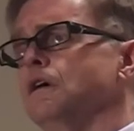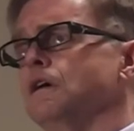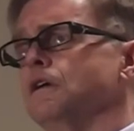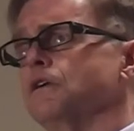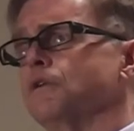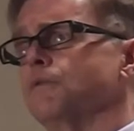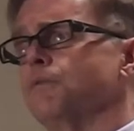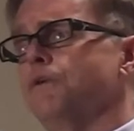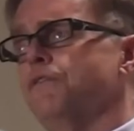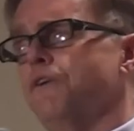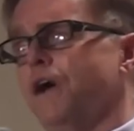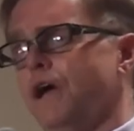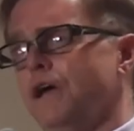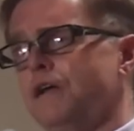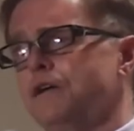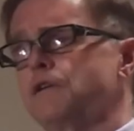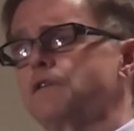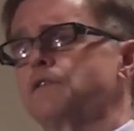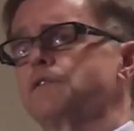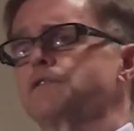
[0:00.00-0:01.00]
You know, we've
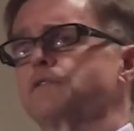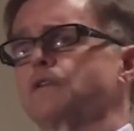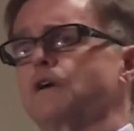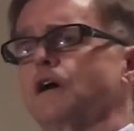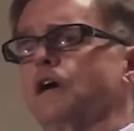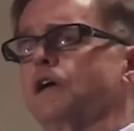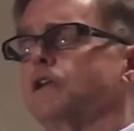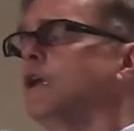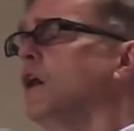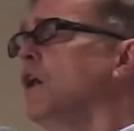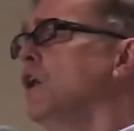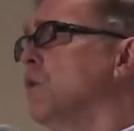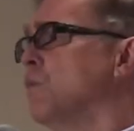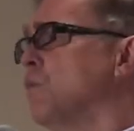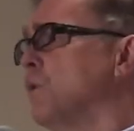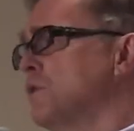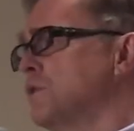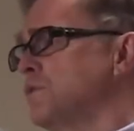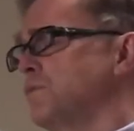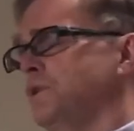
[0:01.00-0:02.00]
had to decide,
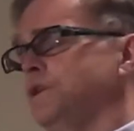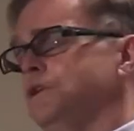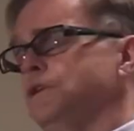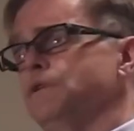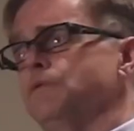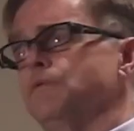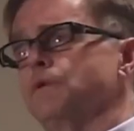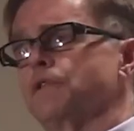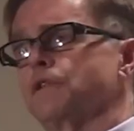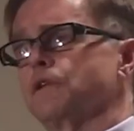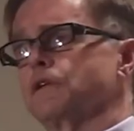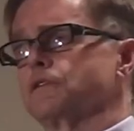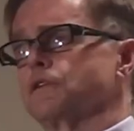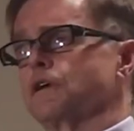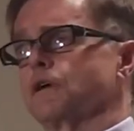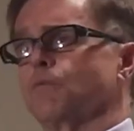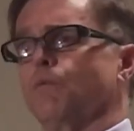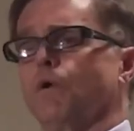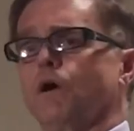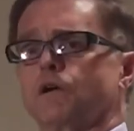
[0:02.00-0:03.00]
what do we do with things
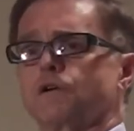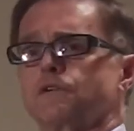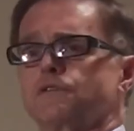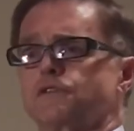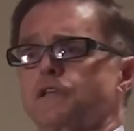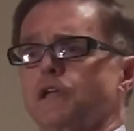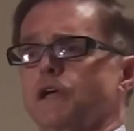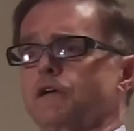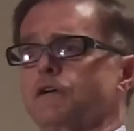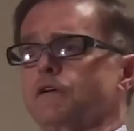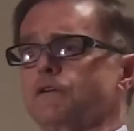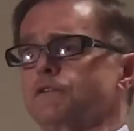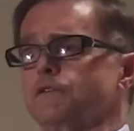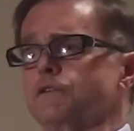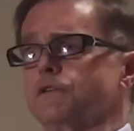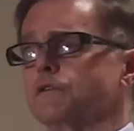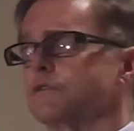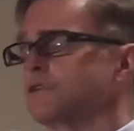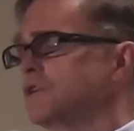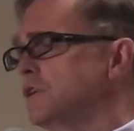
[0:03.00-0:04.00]
like water
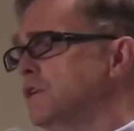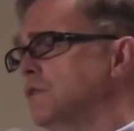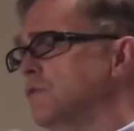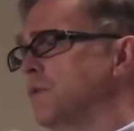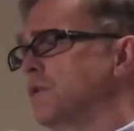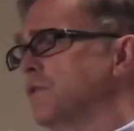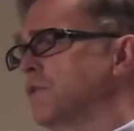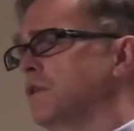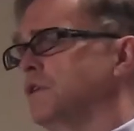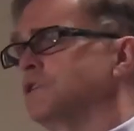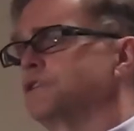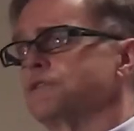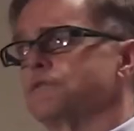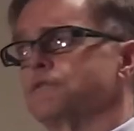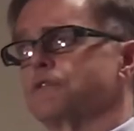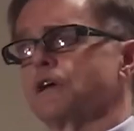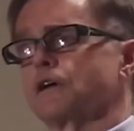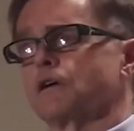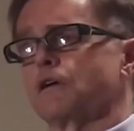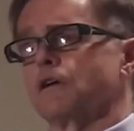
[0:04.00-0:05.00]
standards, you know, to deal with
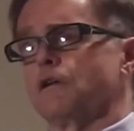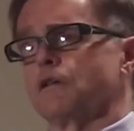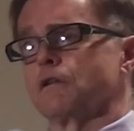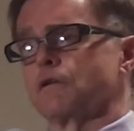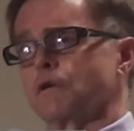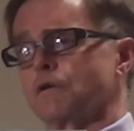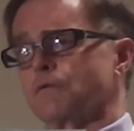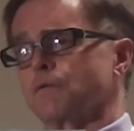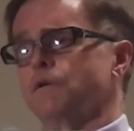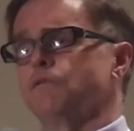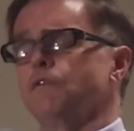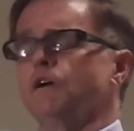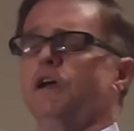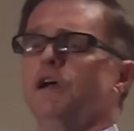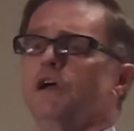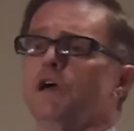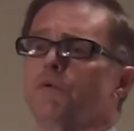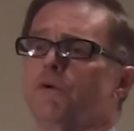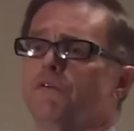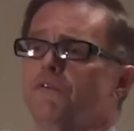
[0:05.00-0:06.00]
issues like cholera?
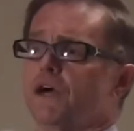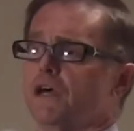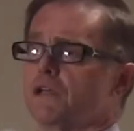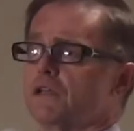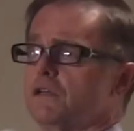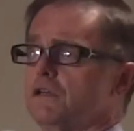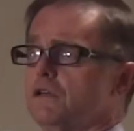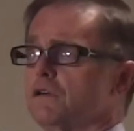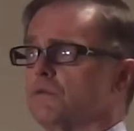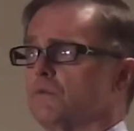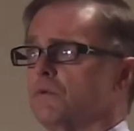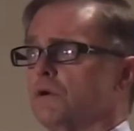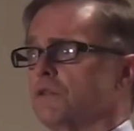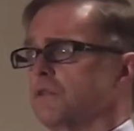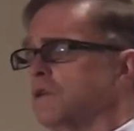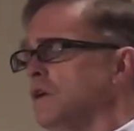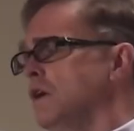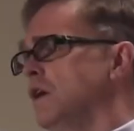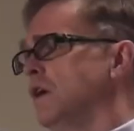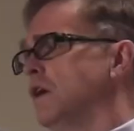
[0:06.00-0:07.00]
We've had to deal
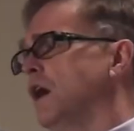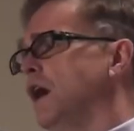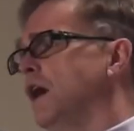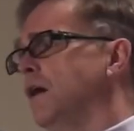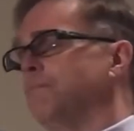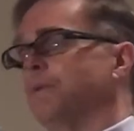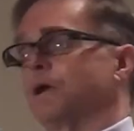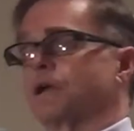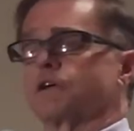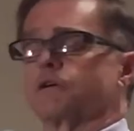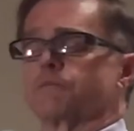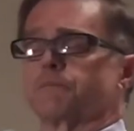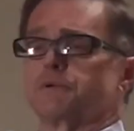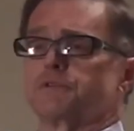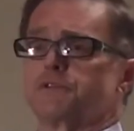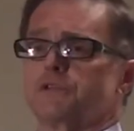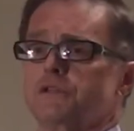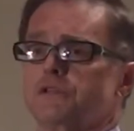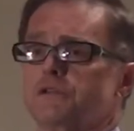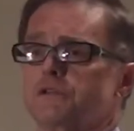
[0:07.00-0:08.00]
with medical
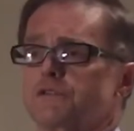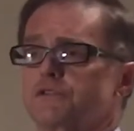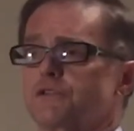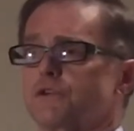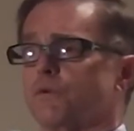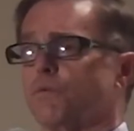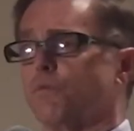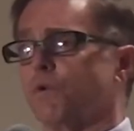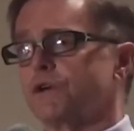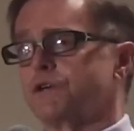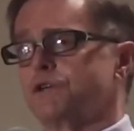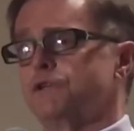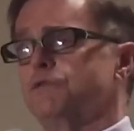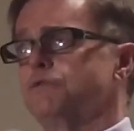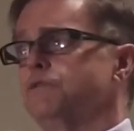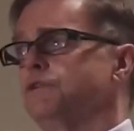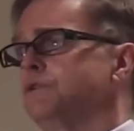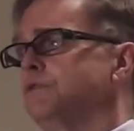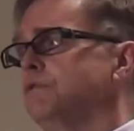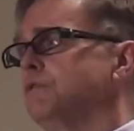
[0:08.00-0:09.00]
procedures. You know, what do
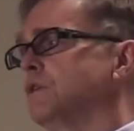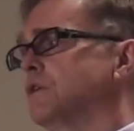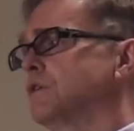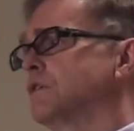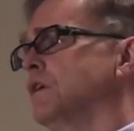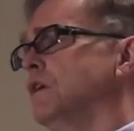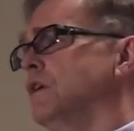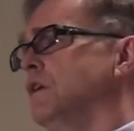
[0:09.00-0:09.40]
you do that